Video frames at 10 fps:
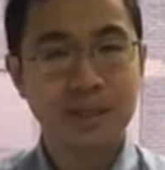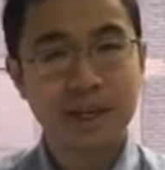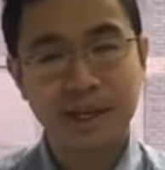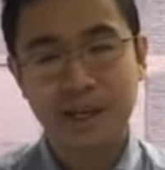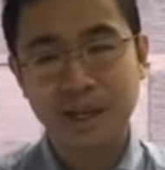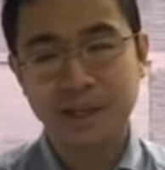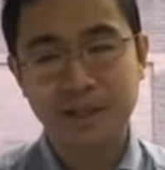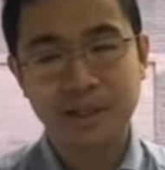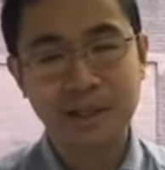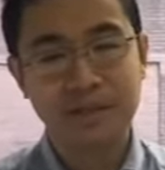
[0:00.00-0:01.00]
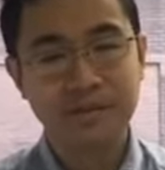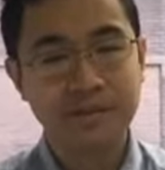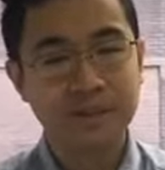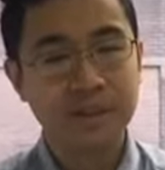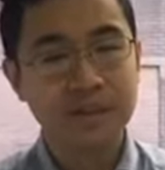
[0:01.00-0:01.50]
and if
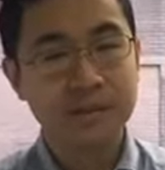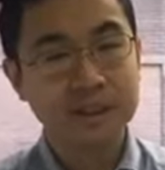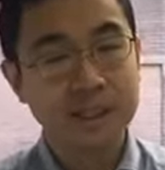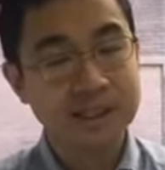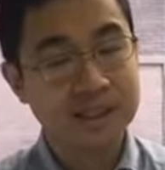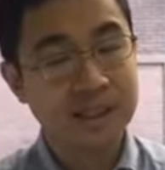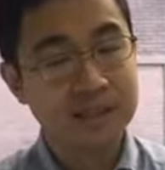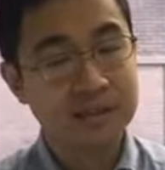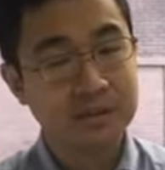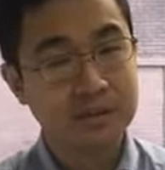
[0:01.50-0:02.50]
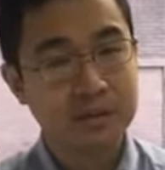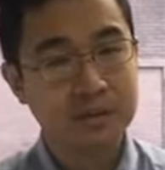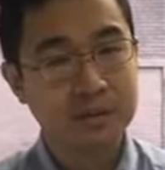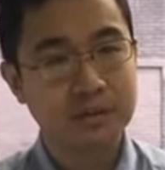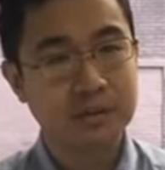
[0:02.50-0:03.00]
please stay
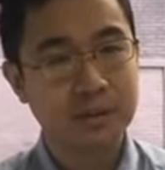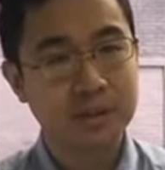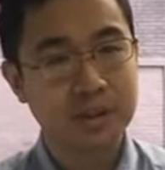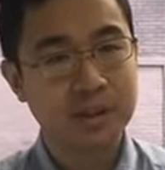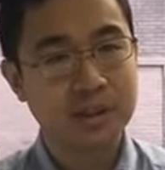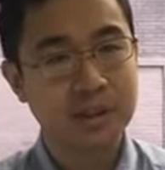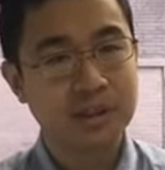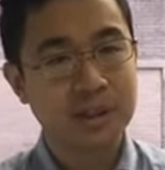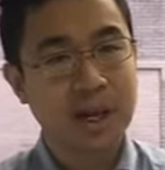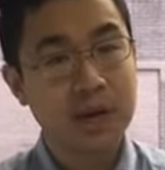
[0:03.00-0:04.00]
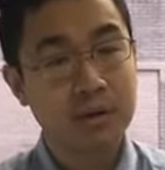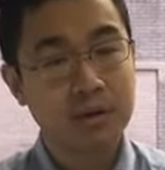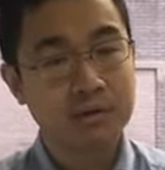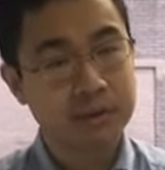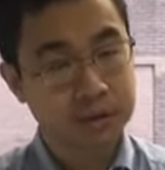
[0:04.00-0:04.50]
tuned for
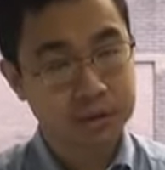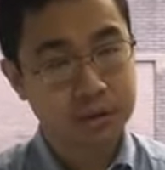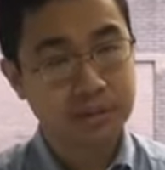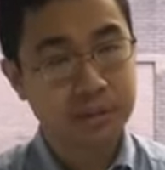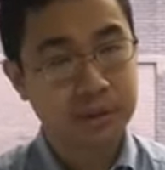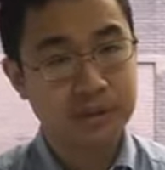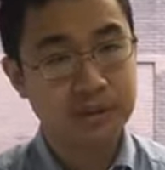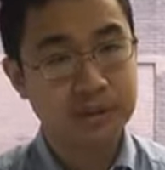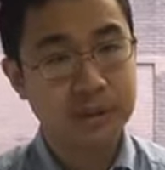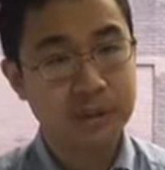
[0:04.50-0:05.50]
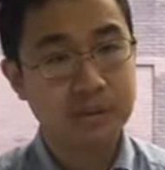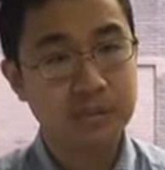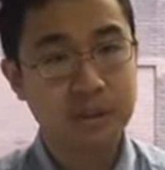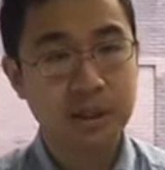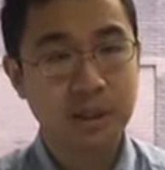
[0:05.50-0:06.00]
our future posts
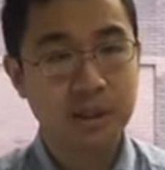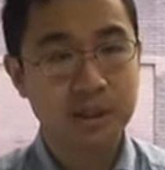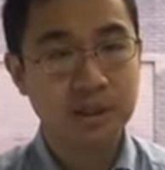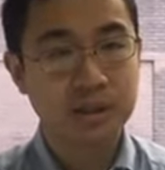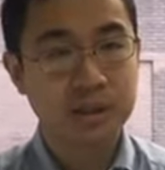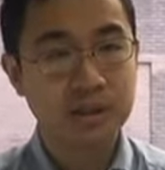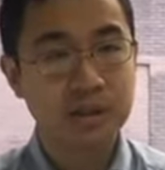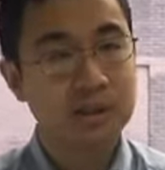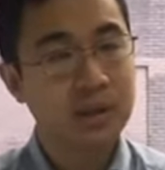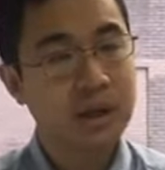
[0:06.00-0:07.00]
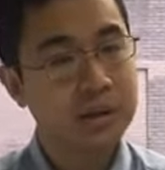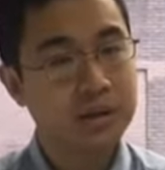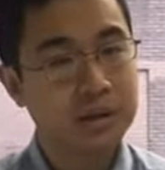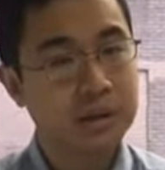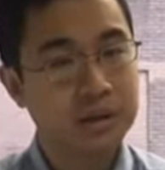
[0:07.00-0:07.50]
regarding
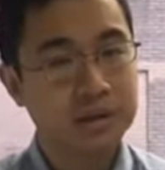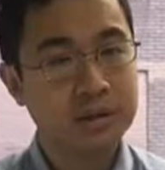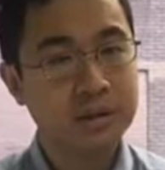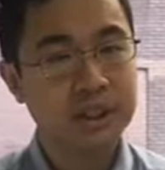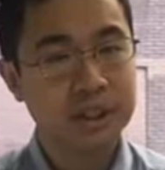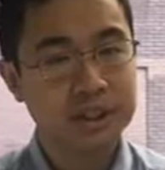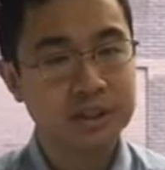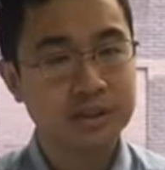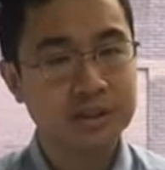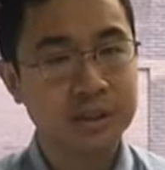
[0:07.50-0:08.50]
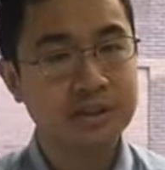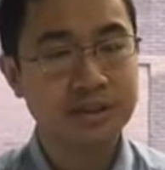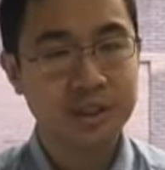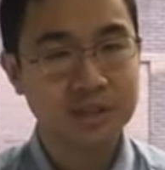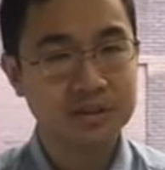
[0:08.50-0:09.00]
other current issues of
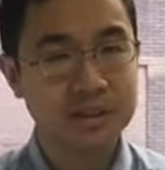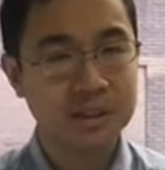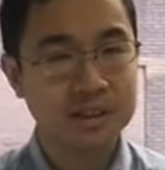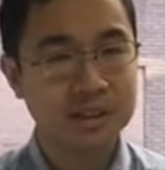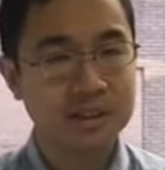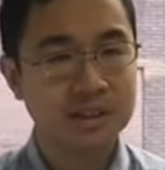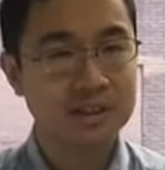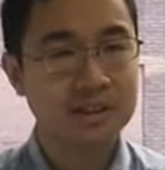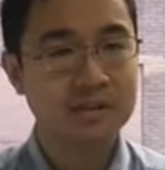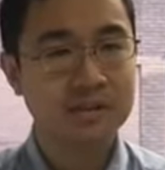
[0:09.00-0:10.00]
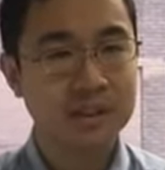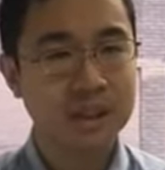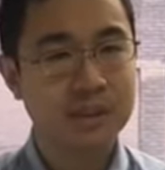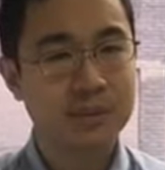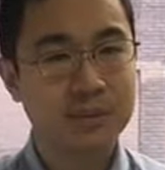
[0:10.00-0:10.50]
interest for
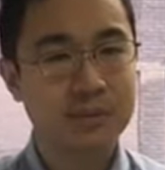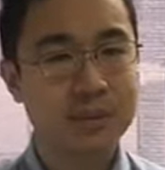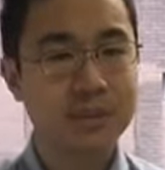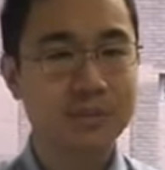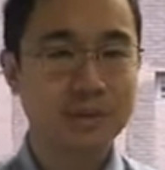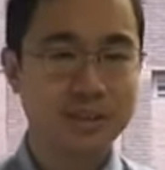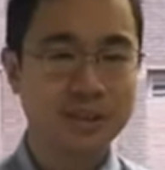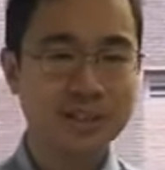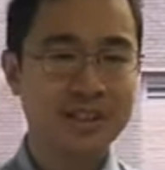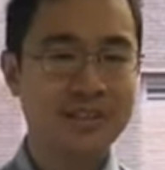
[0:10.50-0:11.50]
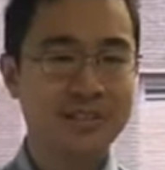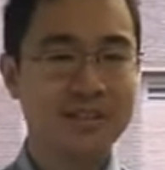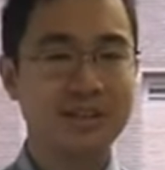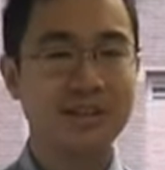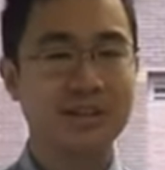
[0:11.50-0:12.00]
the immigrant community.
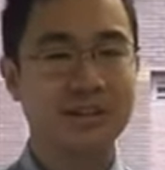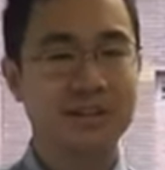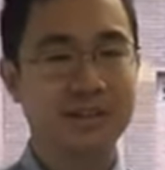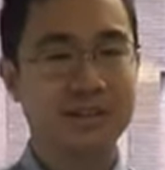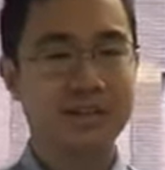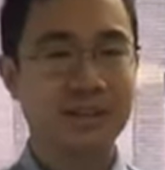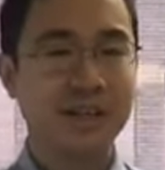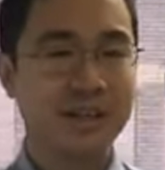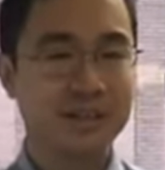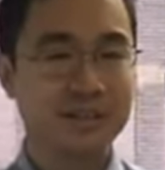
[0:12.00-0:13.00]
Thank